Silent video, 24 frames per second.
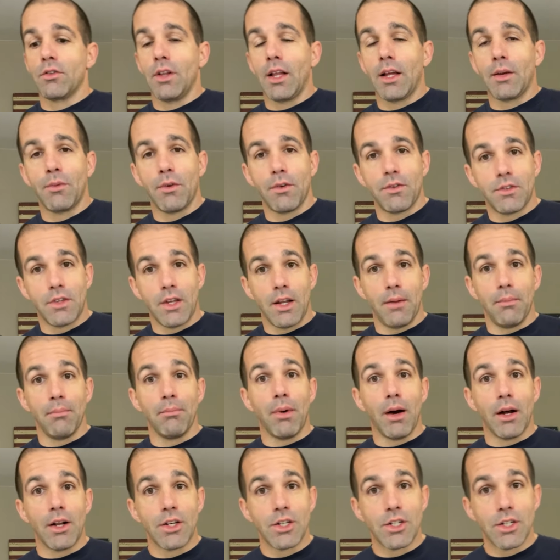like we've said a
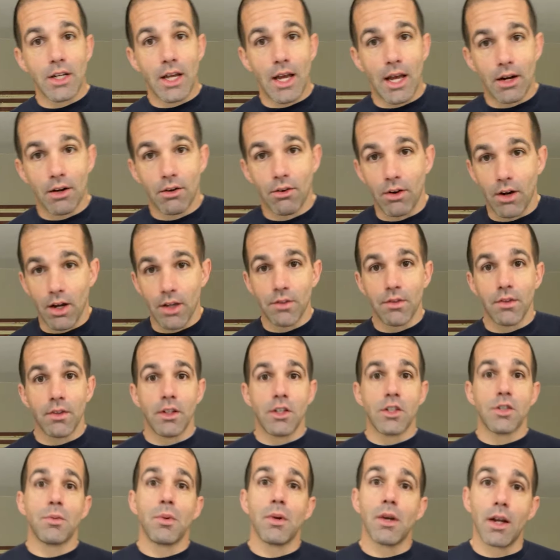bunch at CrossFit
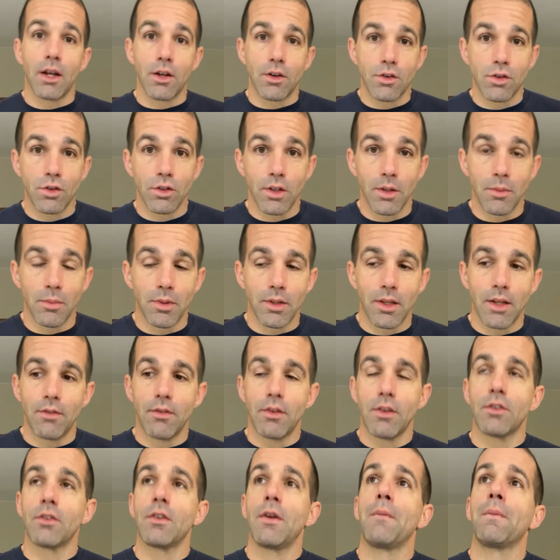Linchpin, and I truly believe
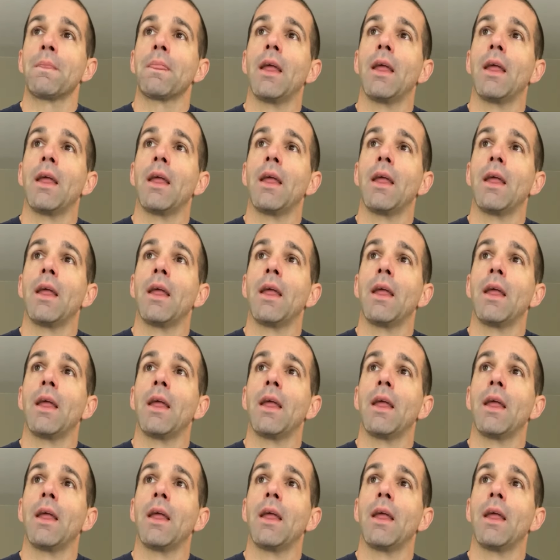this,